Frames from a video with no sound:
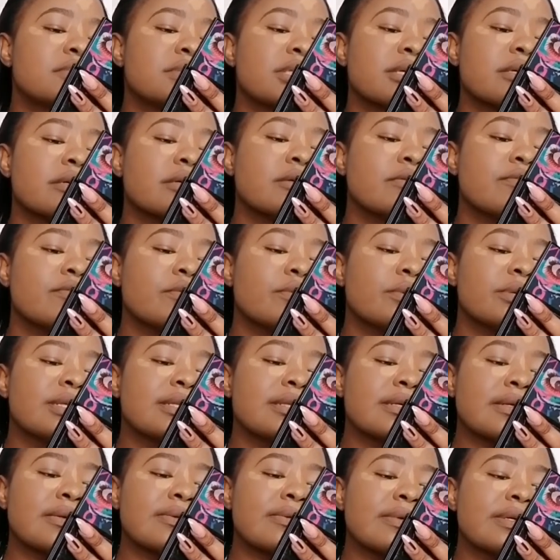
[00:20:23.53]
like everywhere
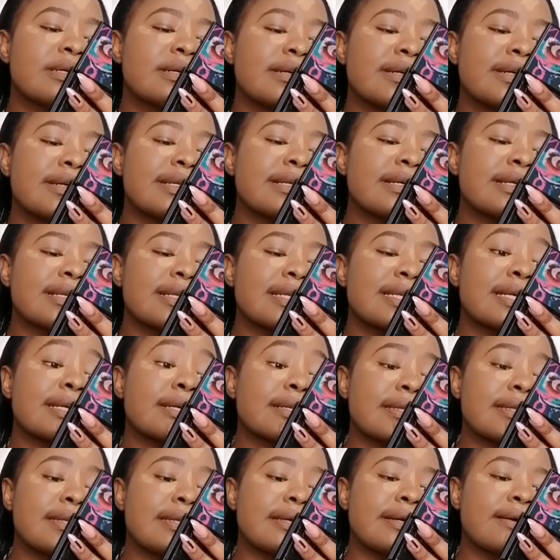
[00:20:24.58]
that I want to highlight.
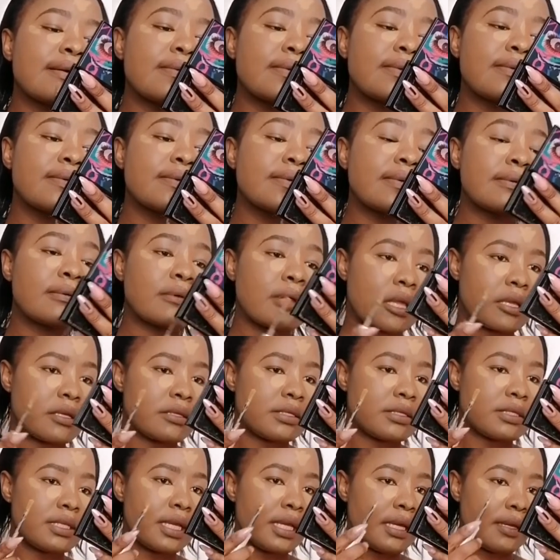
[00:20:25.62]
Like now, you
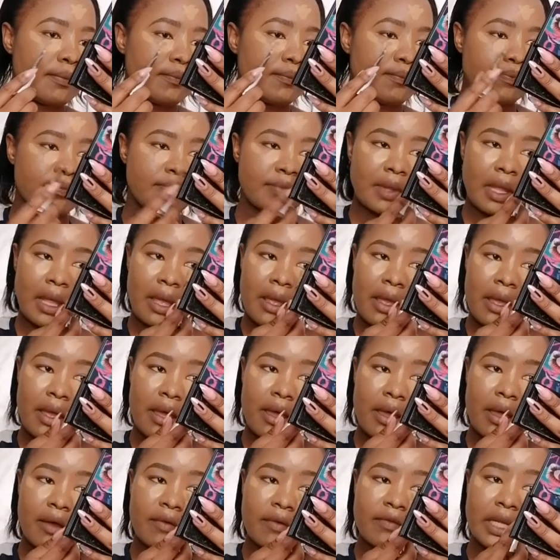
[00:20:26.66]
see,
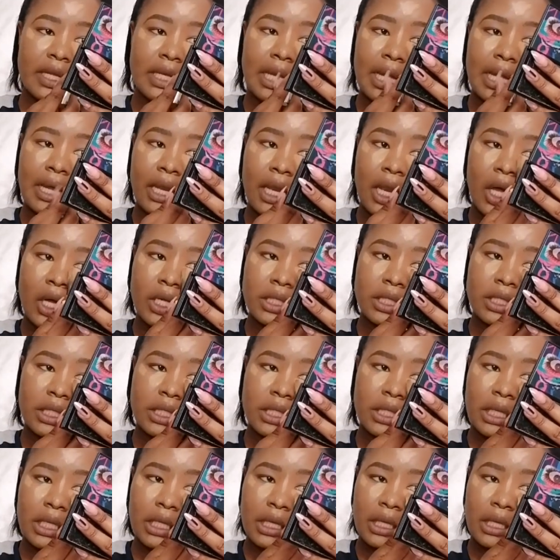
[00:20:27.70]
I've got like a lot,